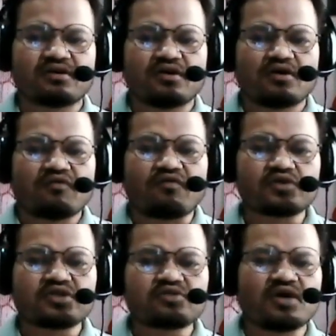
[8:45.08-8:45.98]

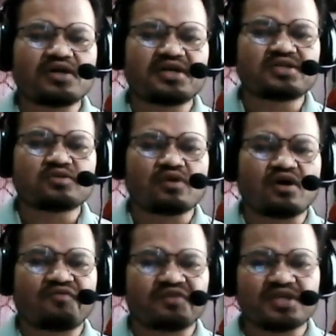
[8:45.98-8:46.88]
4200 joule
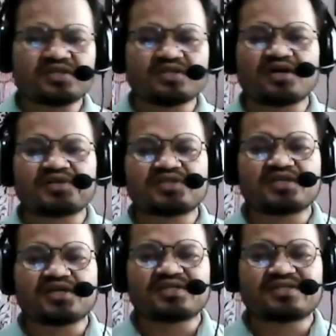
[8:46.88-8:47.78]
of heat energy
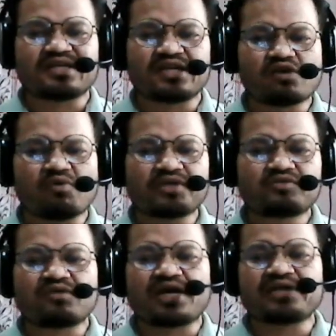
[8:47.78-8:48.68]
is required
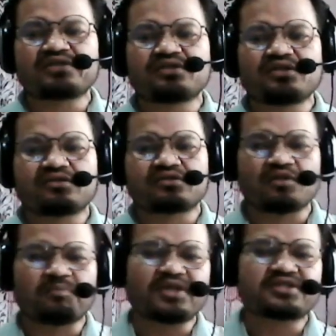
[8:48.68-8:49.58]
to raise the
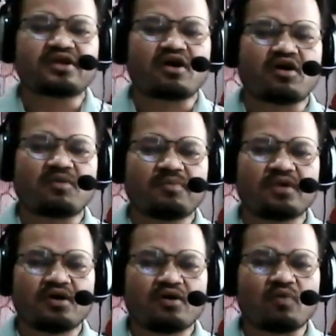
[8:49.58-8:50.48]
temperature of
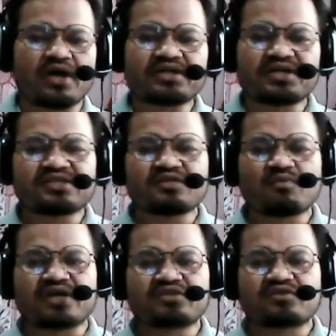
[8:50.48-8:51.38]
1 kg
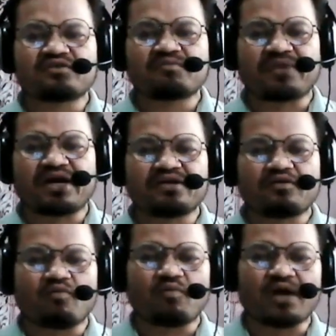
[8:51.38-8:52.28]
water by
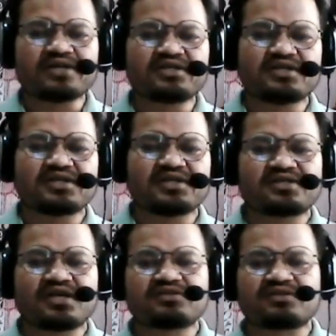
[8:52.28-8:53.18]
1 degree
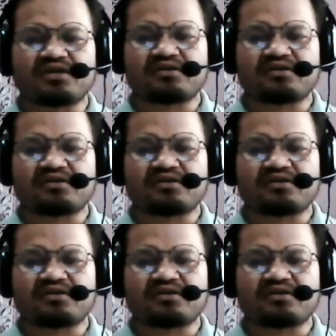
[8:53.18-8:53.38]
centigrade.